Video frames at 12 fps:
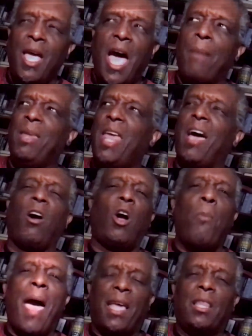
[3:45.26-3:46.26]
I mean, hell,
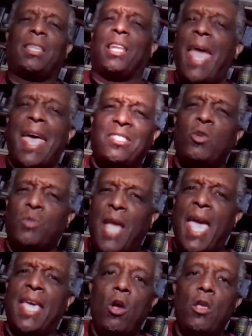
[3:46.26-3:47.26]
go back and look at the last 2
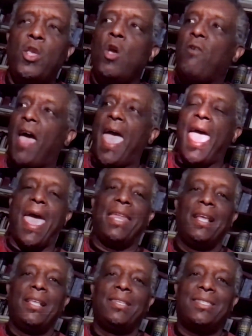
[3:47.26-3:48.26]
days. You've had
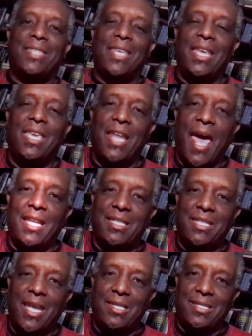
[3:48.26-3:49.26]
sitting United States